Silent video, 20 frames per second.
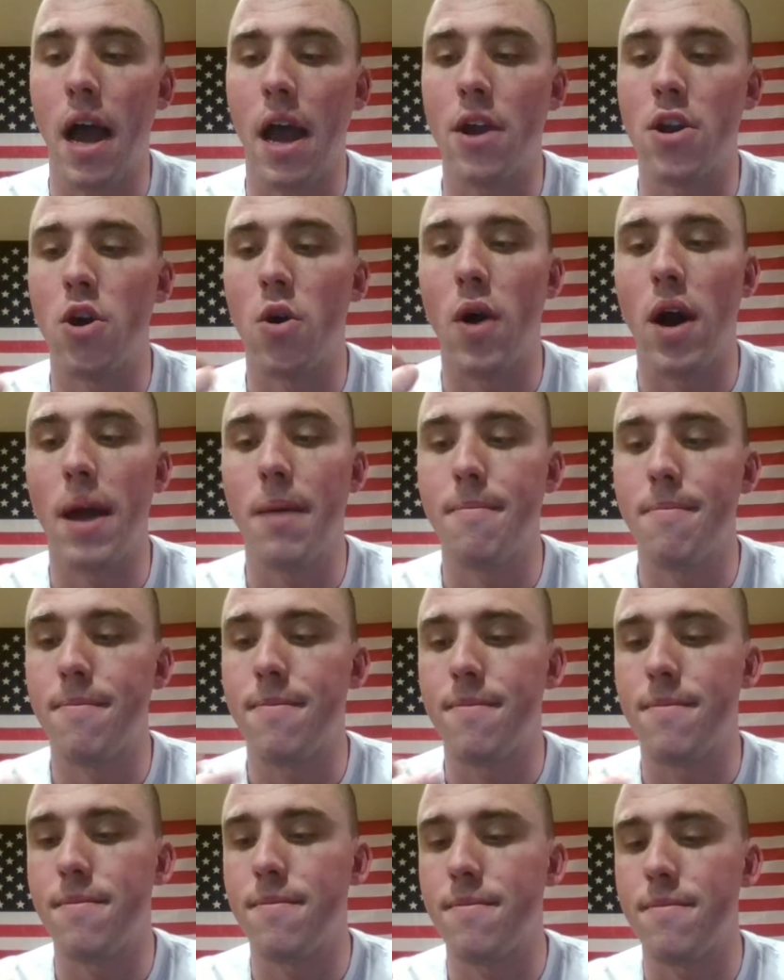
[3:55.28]
know I'm
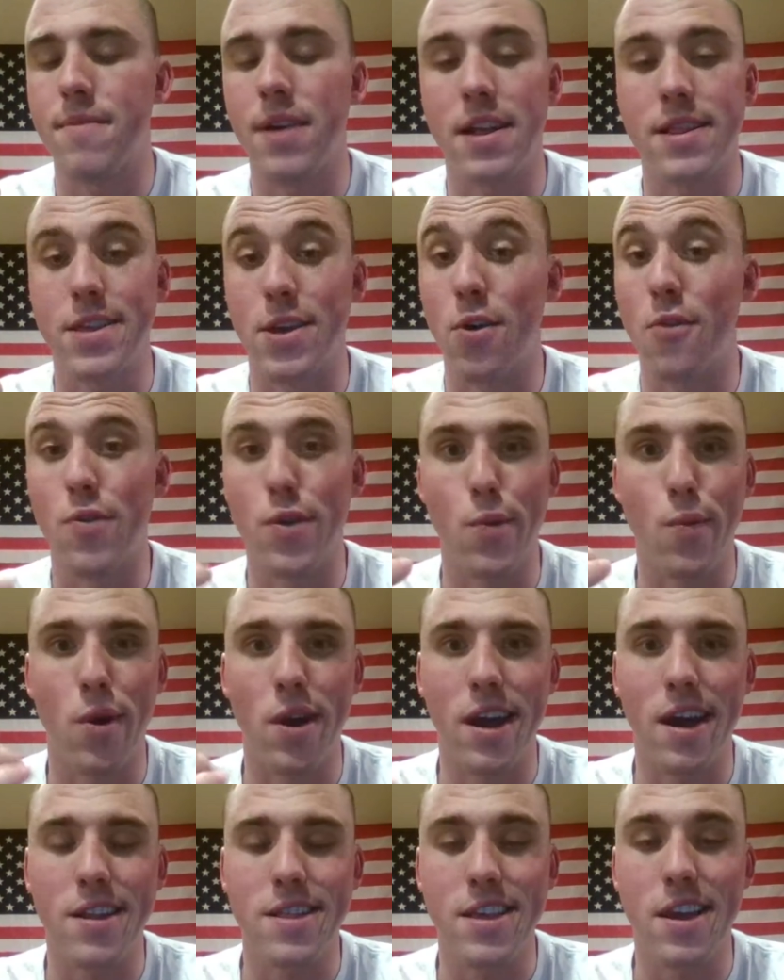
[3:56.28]
not the only
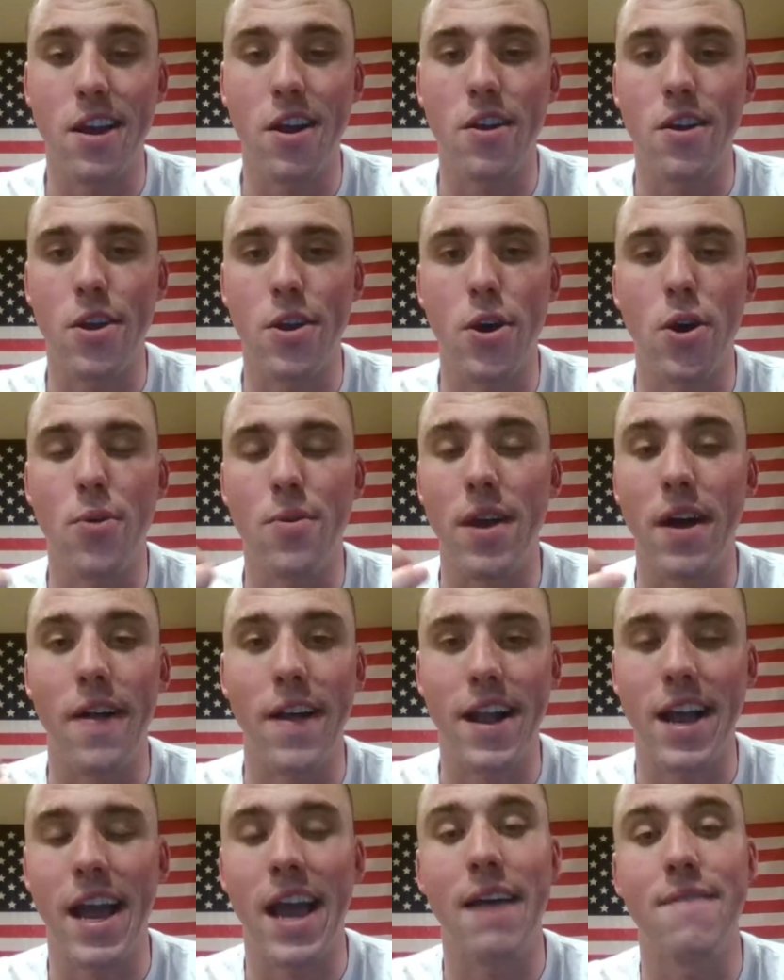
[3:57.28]
one out there, not
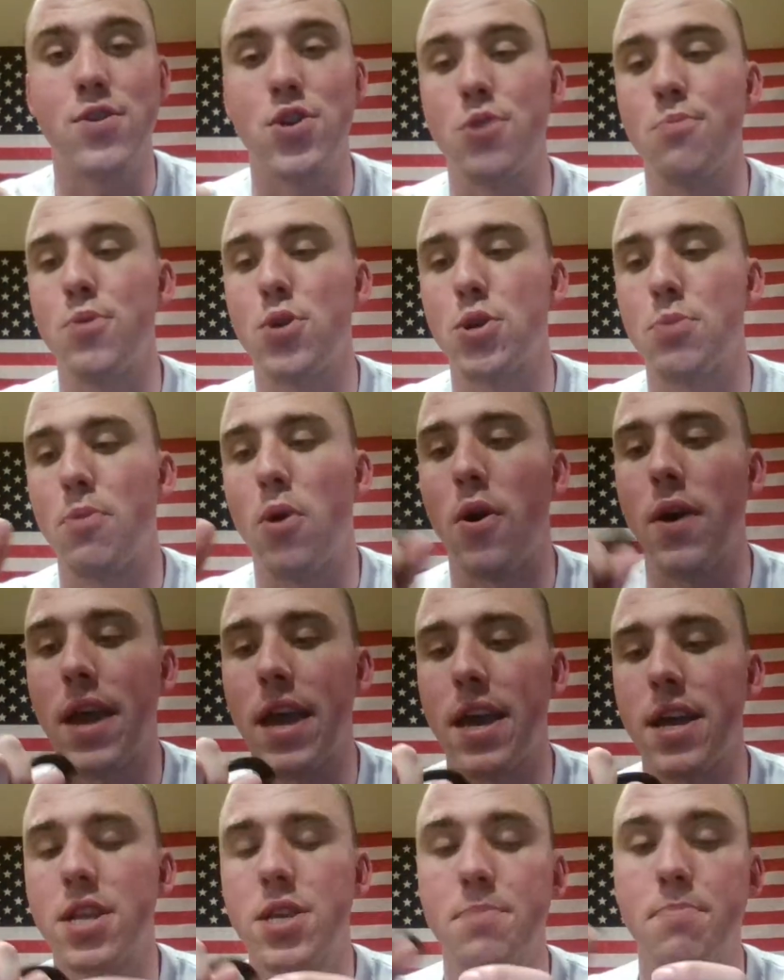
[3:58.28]
like I have super small
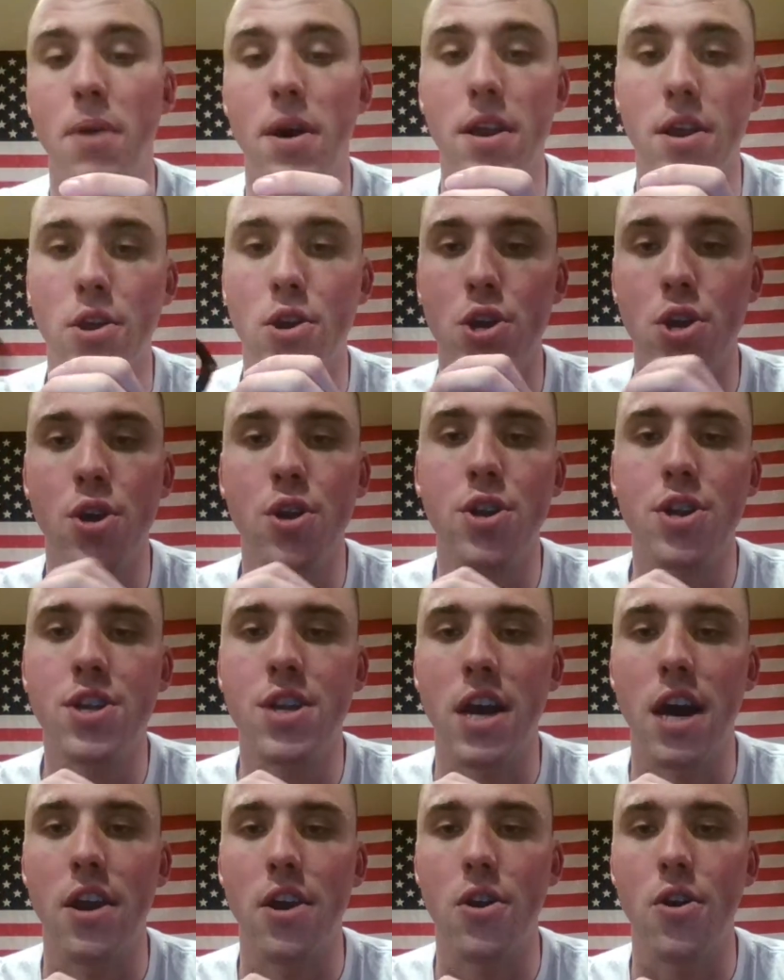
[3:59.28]
hands, but you
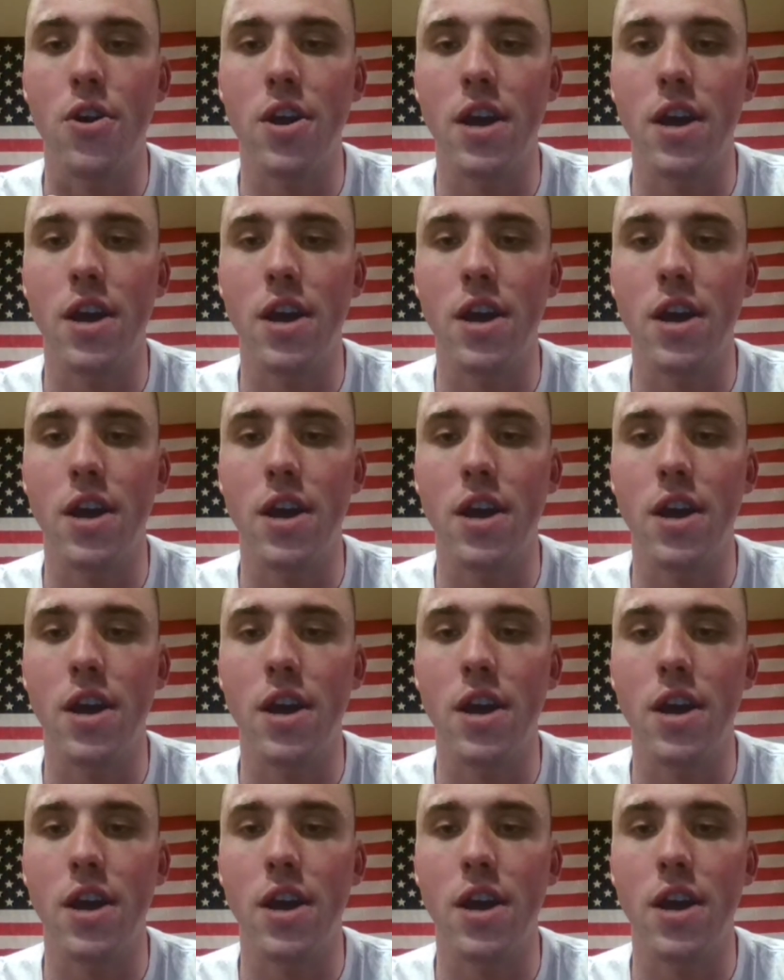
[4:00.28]
just kind of,